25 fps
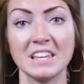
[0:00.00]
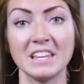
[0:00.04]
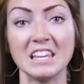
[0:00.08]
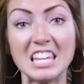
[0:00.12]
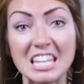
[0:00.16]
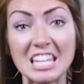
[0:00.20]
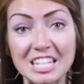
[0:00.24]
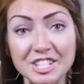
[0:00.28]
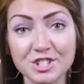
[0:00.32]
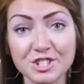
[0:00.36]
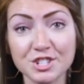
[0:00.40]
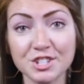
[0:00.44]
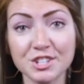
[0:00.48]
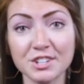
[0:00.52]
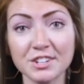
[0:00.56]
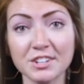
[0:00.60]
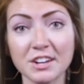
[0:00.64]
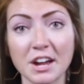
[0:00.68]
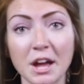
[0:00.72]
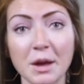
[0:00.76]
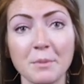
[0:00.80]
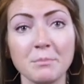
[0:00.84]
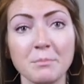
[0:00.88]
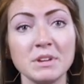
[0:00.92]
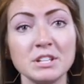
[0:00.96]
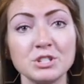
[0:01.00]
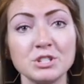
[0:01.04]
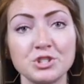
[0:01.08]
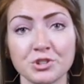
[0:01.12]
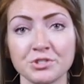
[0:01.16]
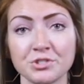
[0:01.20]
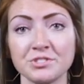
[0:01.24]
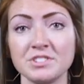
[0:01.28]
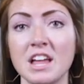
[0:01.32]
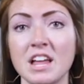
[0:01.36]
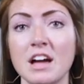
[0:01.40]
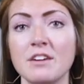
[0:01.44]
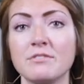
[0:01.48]
Easter means
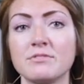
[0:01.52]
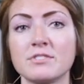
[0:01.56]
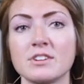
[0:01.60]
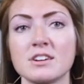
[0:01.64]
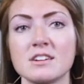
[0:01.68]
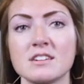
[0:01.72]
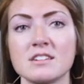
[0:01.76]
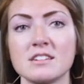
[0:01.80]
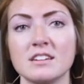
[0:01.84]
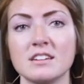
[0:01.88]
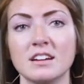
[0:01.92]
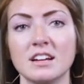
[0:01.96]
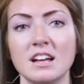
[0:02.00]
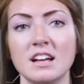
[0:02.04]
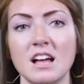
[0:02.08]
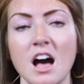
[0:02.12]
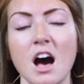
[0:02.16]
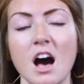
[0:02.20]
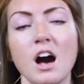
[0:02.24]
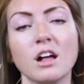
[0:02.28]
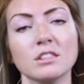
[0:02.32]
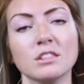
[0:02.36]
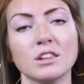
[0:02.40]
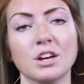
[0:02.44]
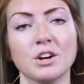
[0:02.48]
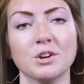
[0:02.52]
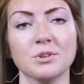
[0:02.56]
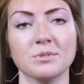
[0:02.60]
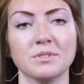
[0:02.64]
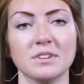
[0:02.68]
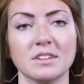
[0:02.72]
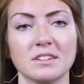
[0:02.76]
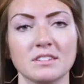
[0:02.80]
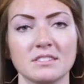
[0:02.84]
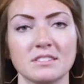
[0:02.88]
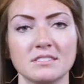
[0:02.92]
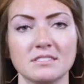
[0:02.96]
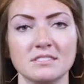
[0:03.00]
you're never
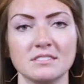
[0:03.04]
alone.